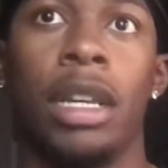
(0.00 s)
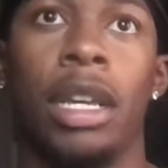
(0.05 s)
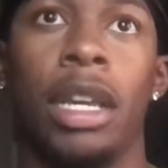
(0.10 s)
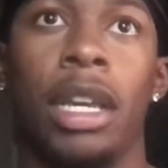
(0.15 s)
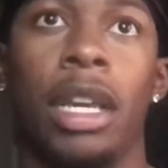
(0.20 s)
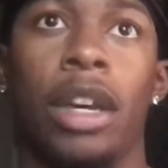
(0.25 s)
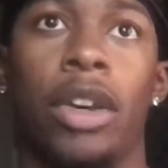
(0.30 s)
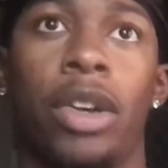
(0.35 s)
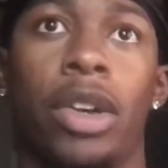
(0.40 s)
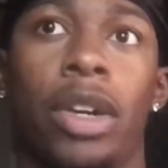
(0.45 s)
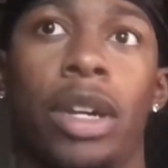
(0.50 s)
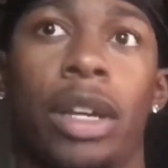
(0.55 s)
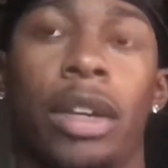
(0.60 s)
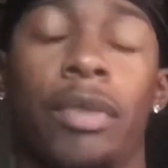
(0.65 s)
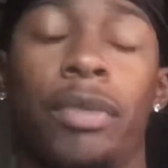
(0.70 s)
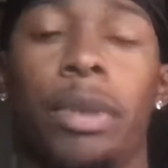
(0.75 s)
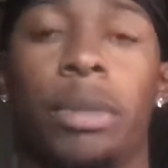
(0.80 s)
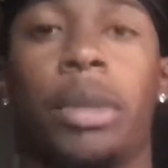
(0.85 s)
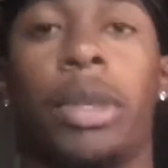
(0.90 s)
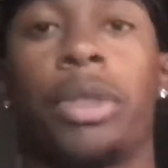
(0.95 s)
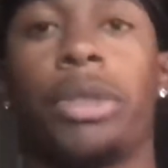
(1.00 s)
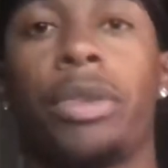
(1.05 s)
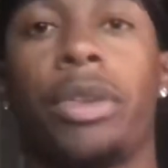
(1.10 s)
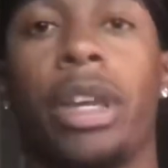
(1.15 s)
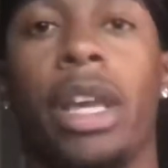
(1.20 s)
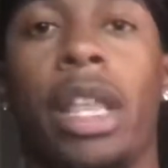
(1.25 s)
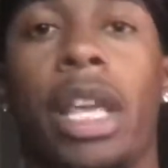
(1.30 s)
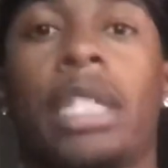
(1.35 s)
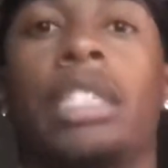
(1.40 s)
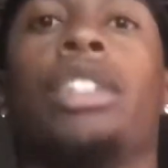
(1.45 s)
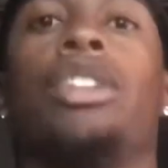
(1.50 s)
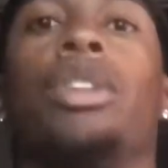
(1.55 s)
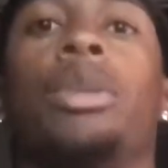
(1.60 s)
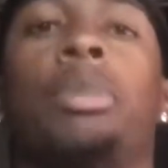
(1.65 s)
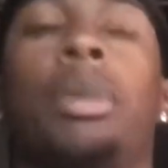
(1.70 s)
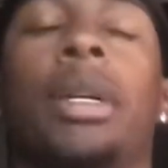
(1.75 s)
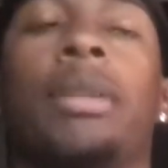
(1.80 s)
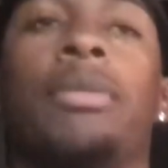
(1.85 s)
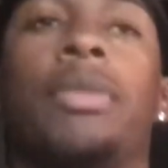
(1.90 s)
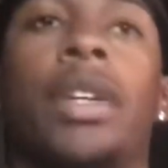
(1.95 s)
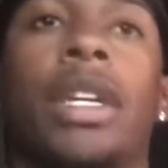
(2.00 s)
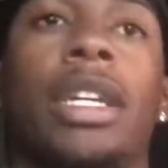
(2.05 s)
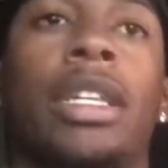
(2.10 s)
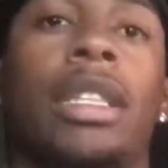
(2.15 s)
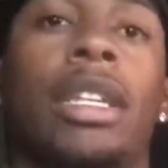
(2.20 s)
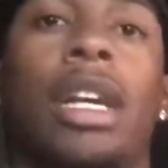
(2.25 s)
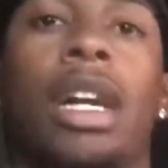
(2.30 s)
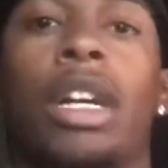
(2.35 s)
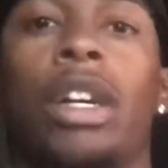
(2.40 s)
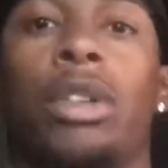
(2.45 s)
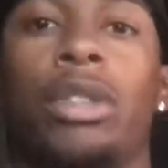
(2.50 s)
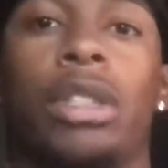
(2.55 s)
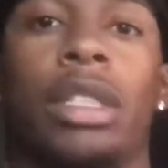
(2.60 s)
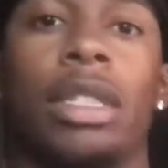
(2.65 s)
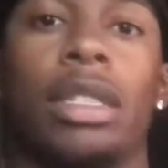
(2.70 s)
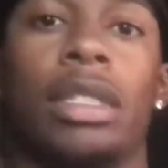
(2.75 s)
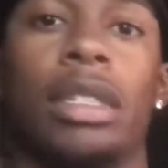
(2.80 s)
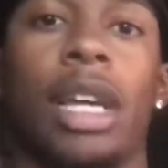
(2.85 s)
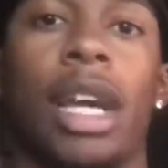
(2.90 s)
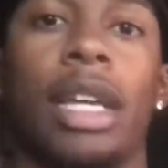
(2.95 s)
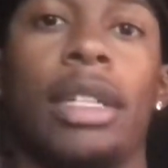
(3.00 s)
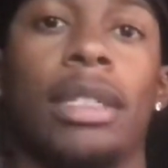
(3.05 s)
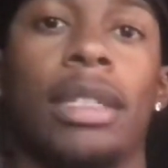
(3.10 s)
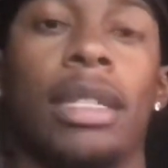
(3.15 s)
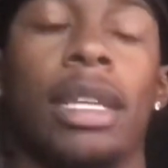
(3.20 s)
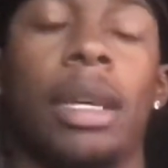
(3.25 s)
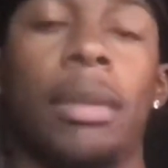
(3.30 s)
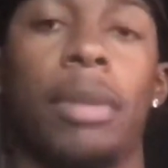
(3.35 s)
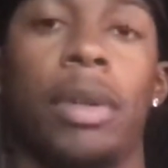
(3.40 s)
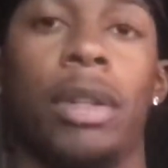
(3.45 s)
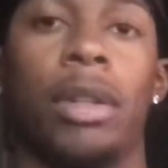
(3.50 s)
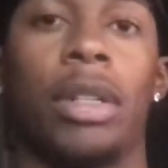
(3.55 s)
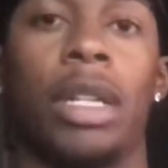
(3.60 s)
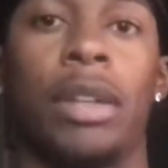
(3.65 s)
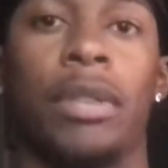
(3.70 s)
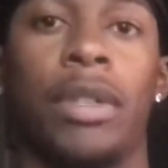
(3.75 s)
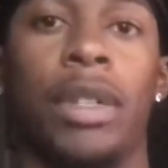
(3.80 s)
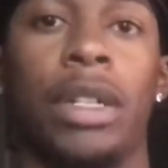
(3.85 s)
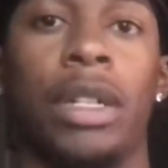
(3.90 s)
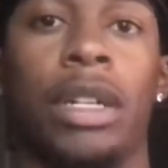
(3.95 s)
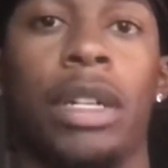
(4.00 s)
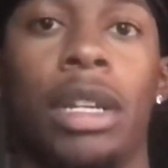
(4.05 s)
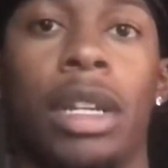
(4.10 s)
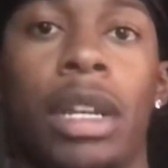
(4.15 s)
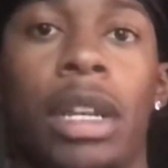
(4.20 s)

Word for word: or from the three I like to do pump fake and then I go to the side step or whatever.